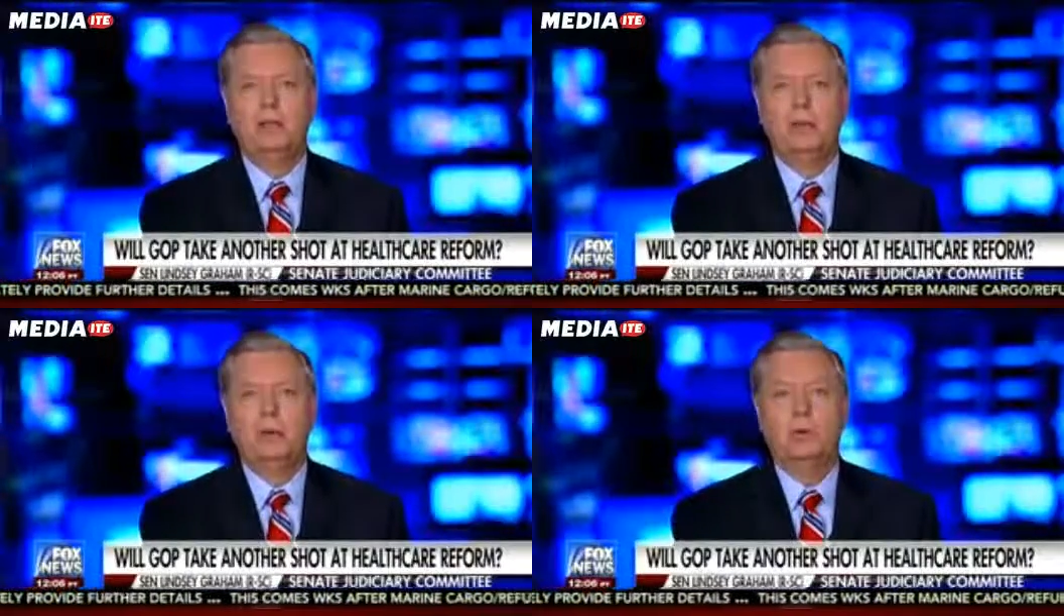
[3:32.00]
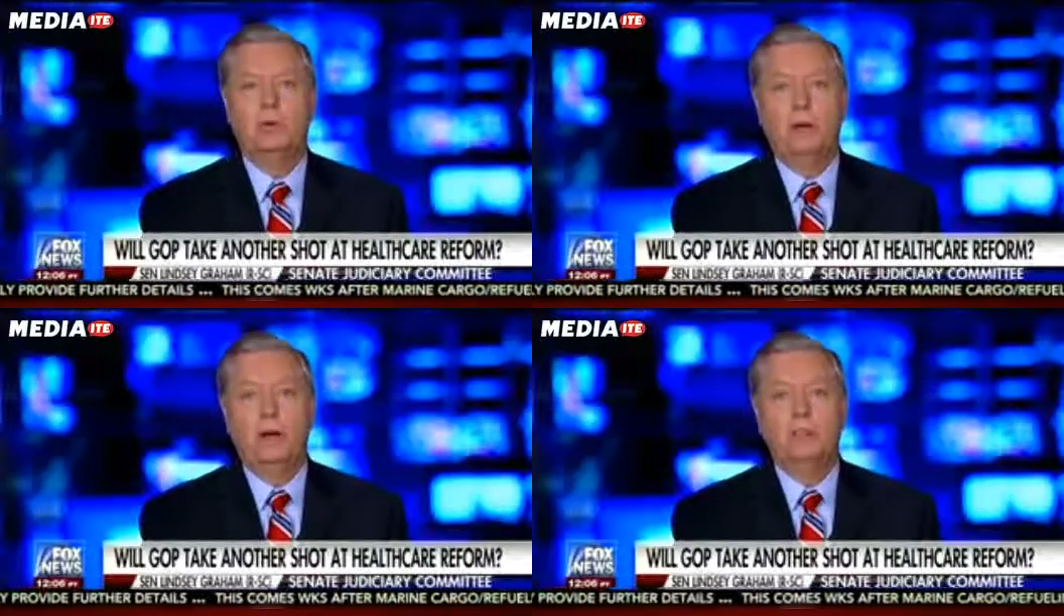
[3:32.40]

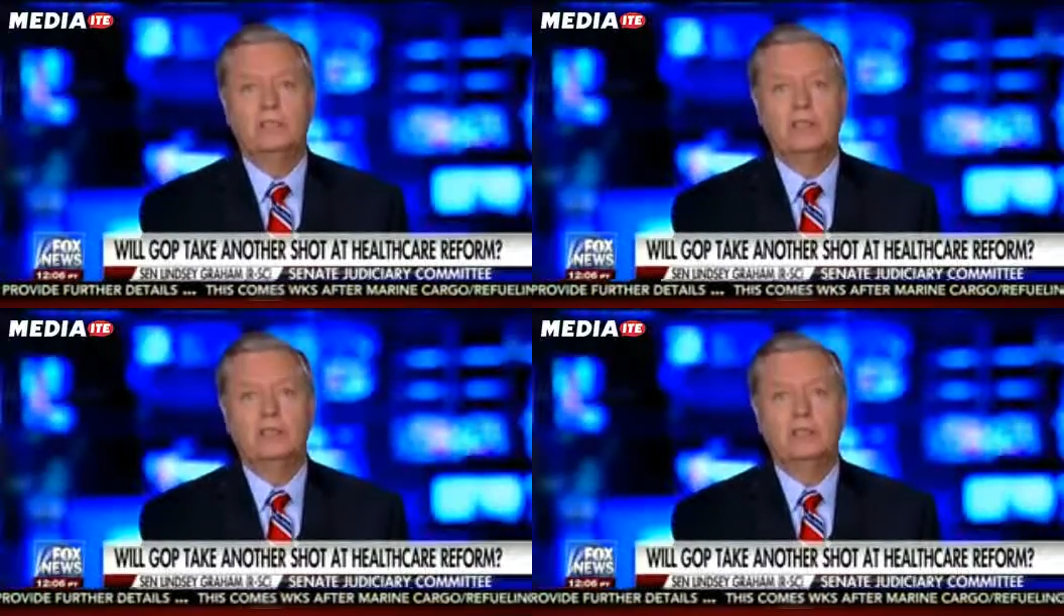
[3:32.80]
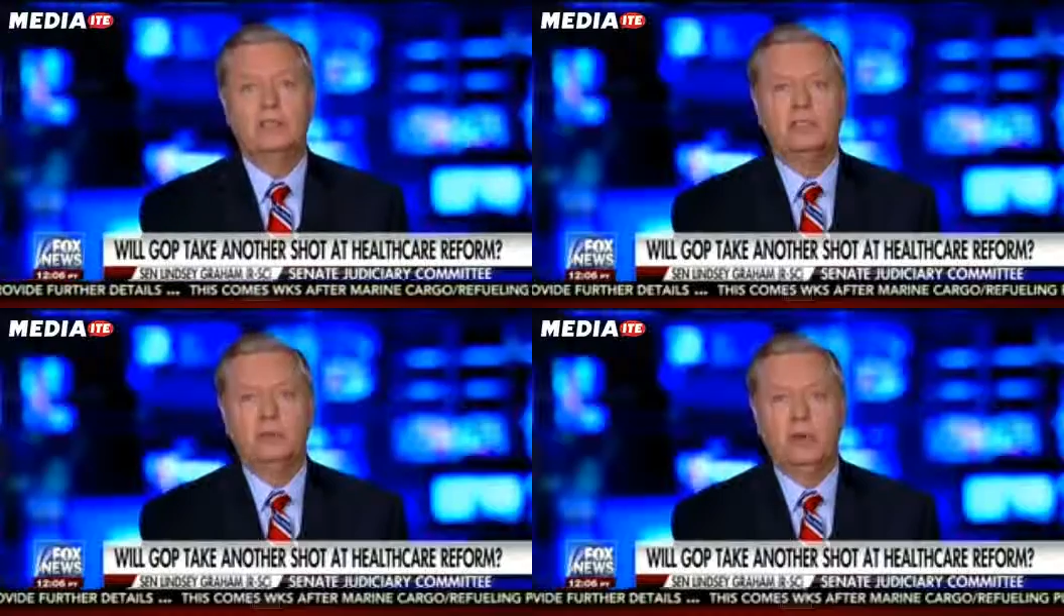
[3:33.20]
So Arizona
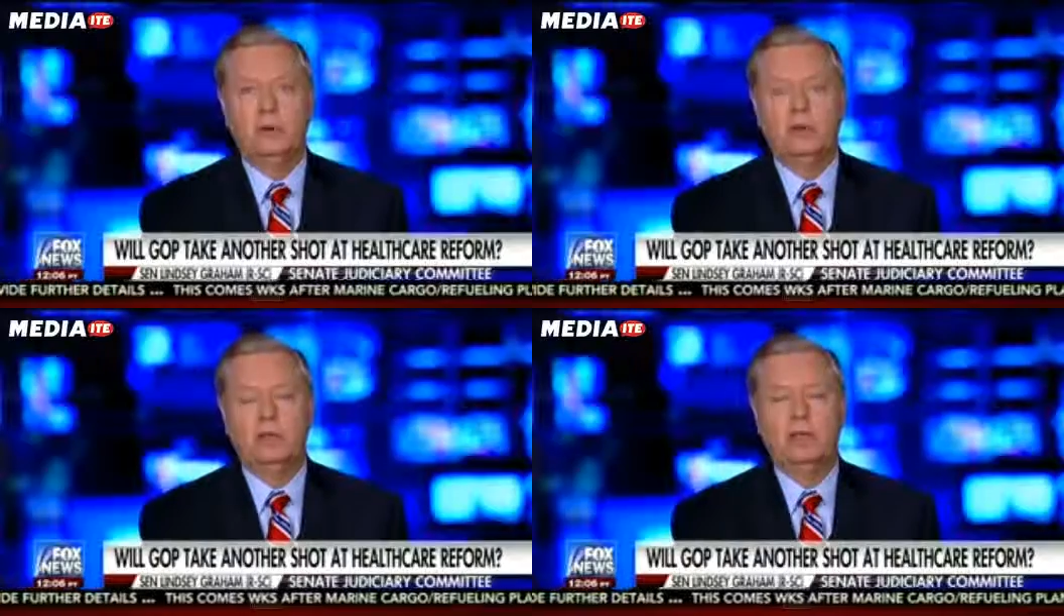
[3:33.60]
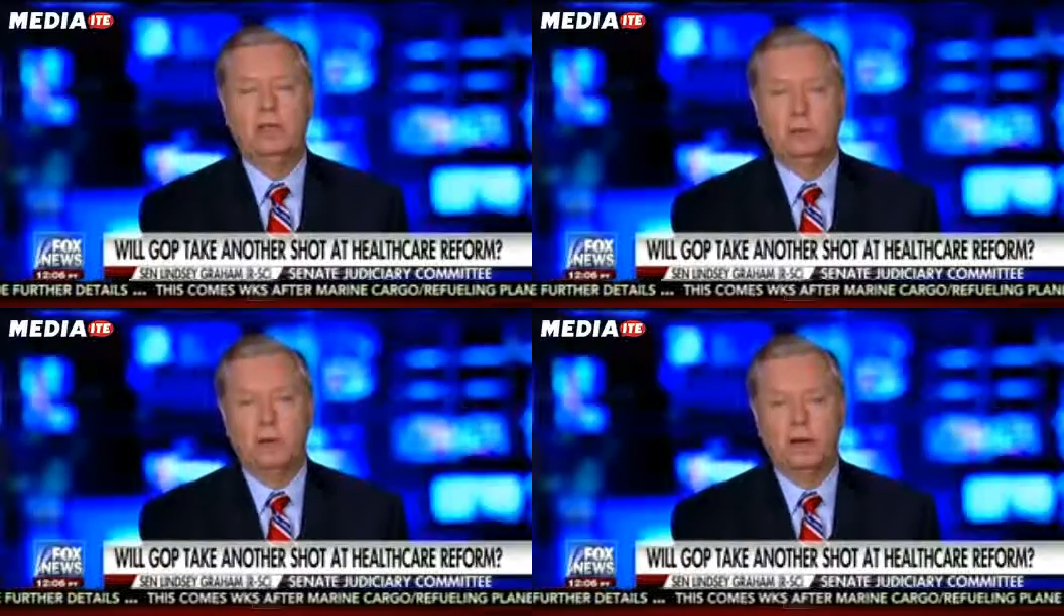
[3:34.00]
does very well
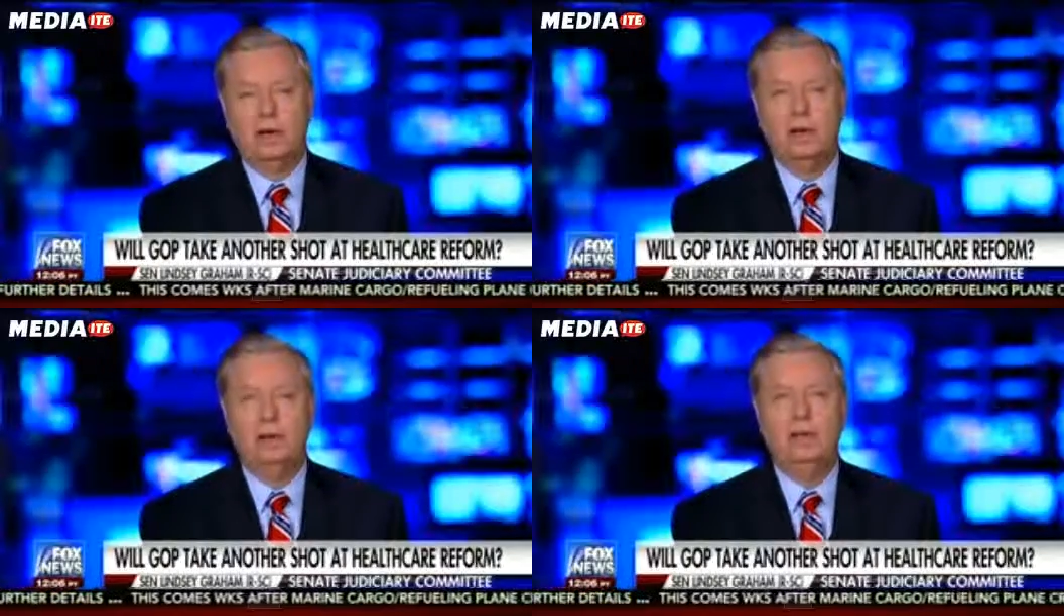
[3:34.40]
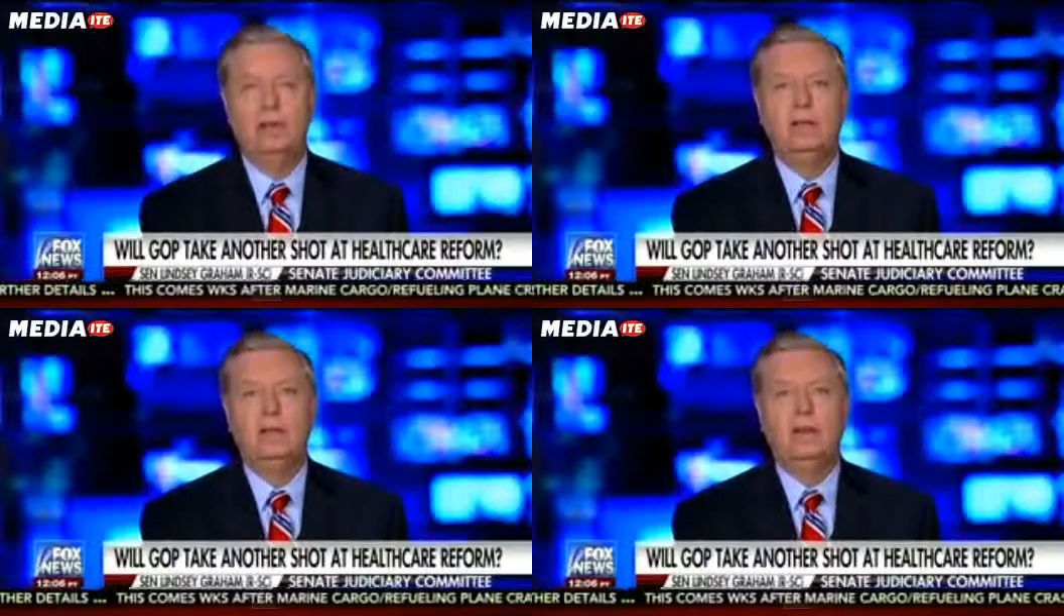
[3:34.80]
under the block grant.